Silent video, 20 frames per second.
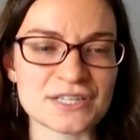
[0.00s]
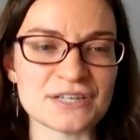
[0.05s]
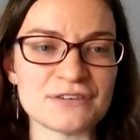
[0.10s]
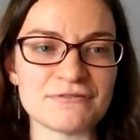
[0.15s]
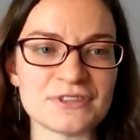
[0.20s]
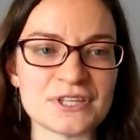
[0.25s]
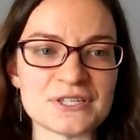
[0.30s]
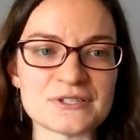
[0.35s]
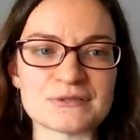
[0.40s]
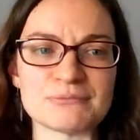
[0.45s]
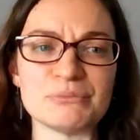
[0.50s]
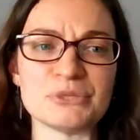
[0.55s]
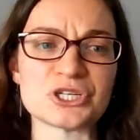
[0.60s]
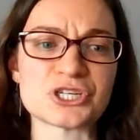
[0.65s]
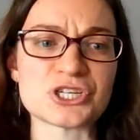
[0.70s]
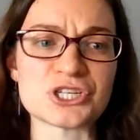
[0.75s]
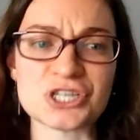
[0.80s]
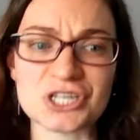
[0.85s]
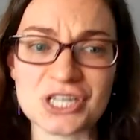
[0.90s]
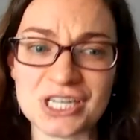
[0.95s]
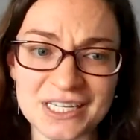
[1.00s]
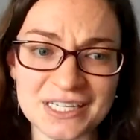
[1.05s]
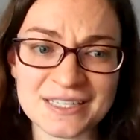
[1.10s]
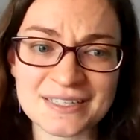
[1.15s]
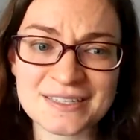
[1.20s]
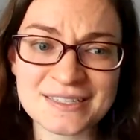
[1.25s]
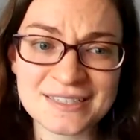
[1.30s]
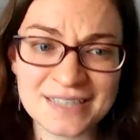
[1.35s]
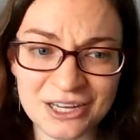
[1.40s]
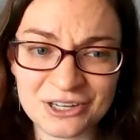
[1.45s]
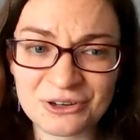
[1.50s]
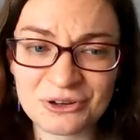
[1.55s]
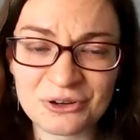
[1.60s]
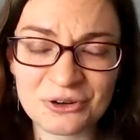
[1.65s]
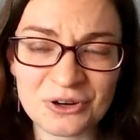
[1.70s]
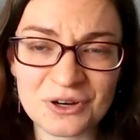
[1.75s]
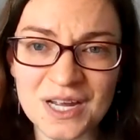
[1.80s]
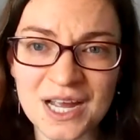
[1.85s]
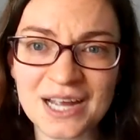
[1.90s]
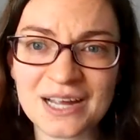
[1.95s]
If these machines can
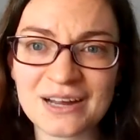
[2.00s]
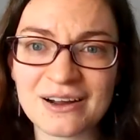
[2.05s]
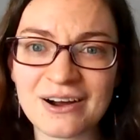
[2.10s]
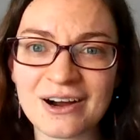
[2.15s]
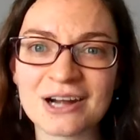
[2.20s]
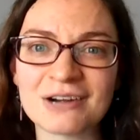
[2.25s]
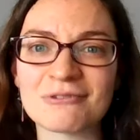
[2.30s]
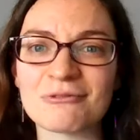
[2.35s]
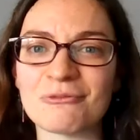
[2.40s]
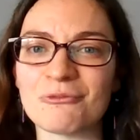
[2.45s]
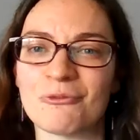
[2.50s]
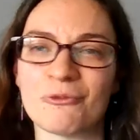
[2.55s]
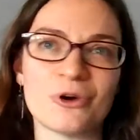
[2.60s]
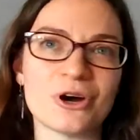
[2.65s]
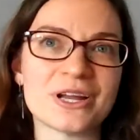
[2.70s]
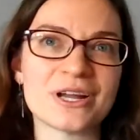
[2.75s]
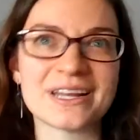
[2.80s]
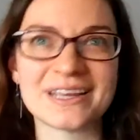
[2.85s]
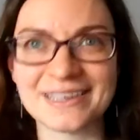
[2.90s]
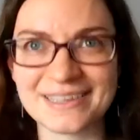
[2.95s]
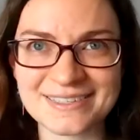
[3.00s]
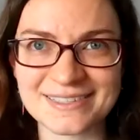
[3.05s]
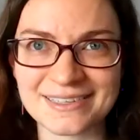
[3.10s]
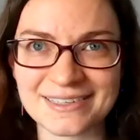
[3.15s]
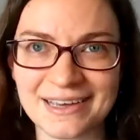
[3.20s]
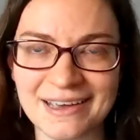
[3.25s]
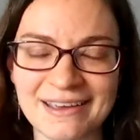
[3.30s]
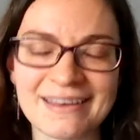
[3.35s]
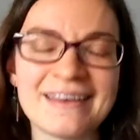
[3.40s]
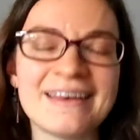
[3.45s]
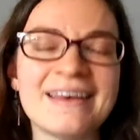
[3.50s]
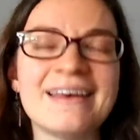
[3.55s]
create art, what is it?